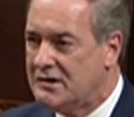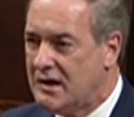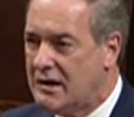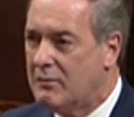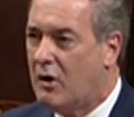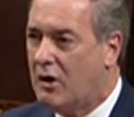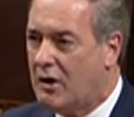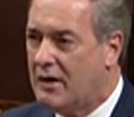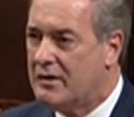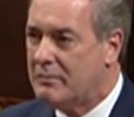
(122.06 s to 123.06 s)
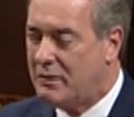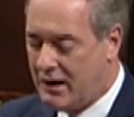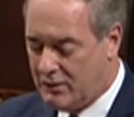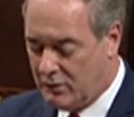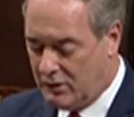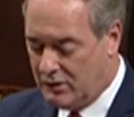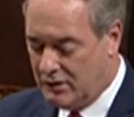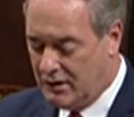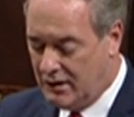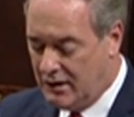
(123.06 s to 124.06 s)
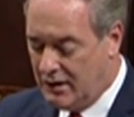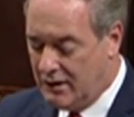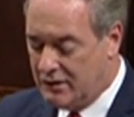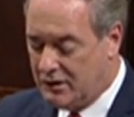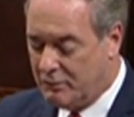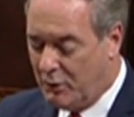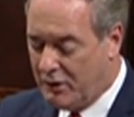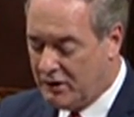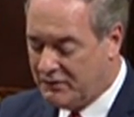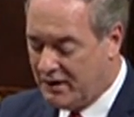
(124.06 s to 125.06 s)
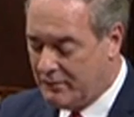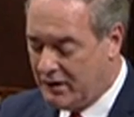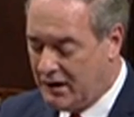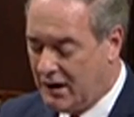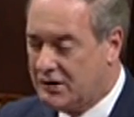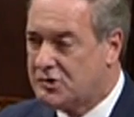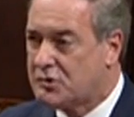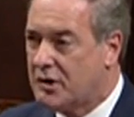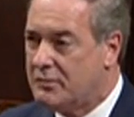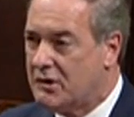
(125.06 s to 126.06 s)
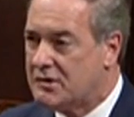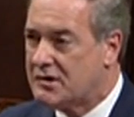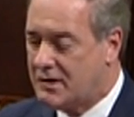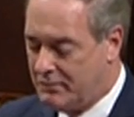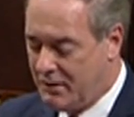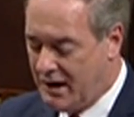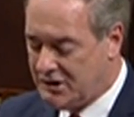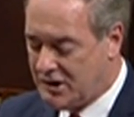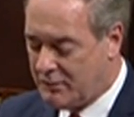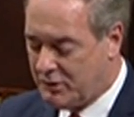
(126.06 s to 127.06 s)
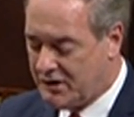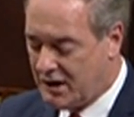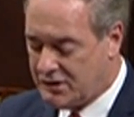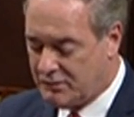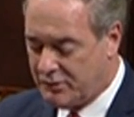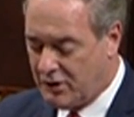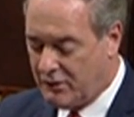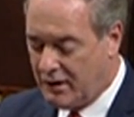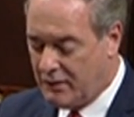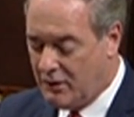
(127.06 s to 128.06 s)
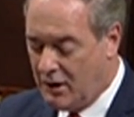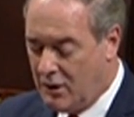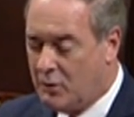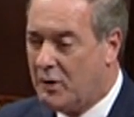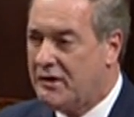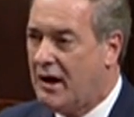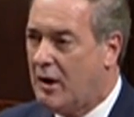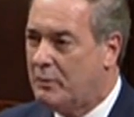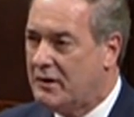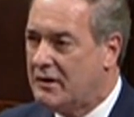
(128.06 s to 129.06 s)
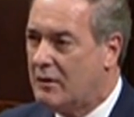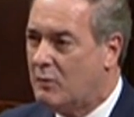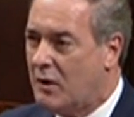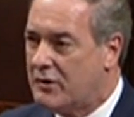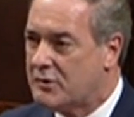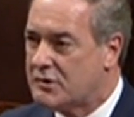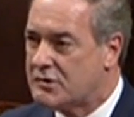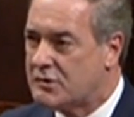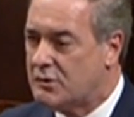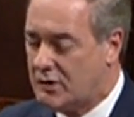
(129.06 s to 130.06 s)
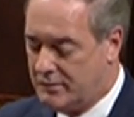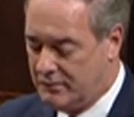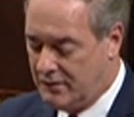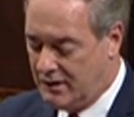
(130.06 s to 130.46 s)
team on the payroll. The Boyer family attributes the Paycheck Protection Program with helping them weather the storm.